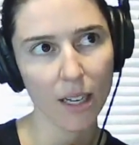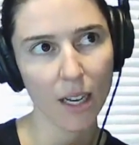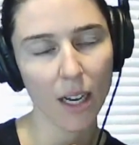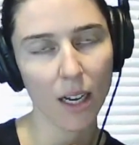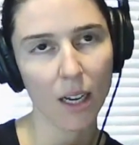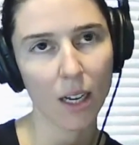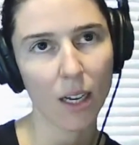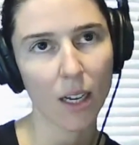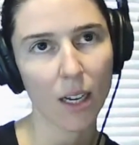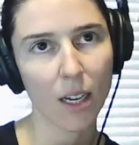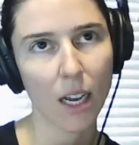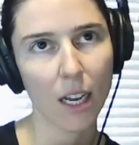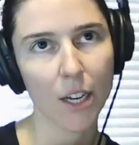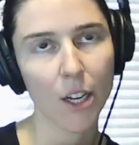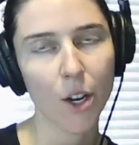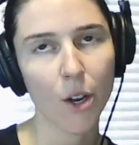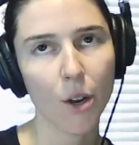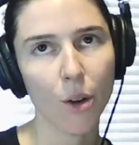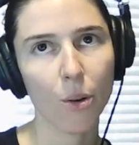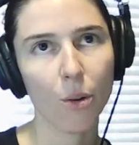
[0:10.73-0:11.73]
I
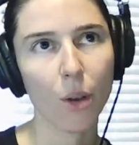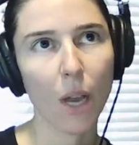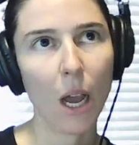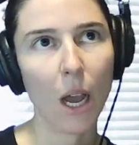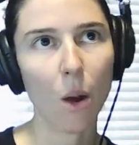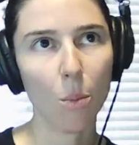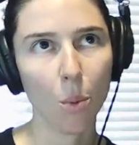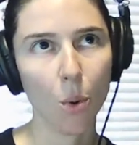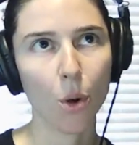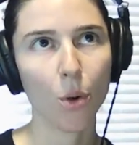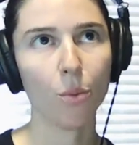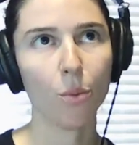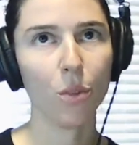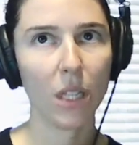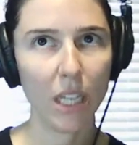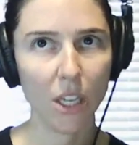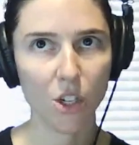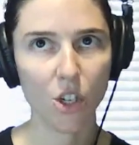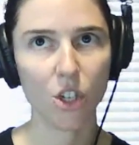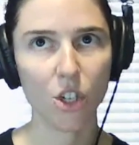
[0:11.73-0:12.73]
know how important
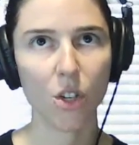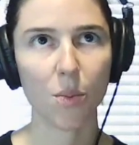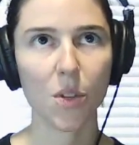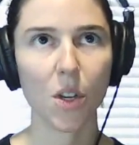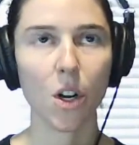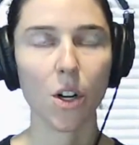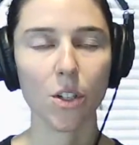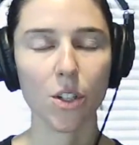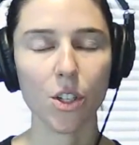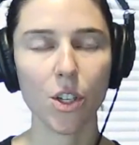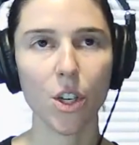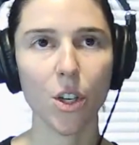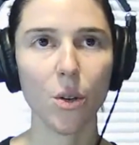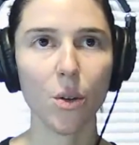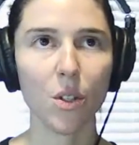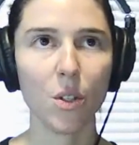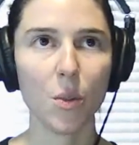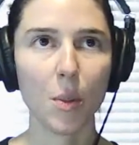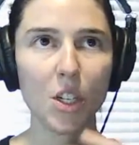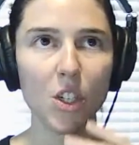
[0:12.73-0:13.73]
relationships are to
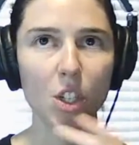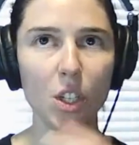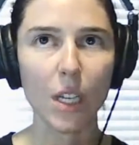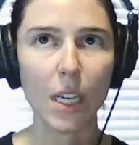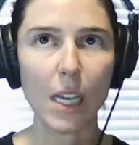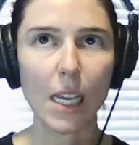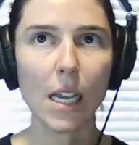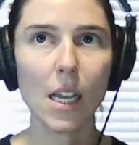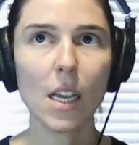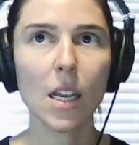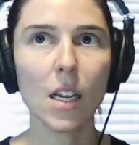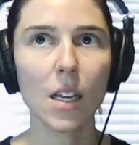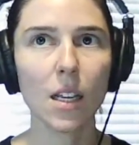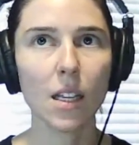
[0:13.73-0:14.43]
you, especially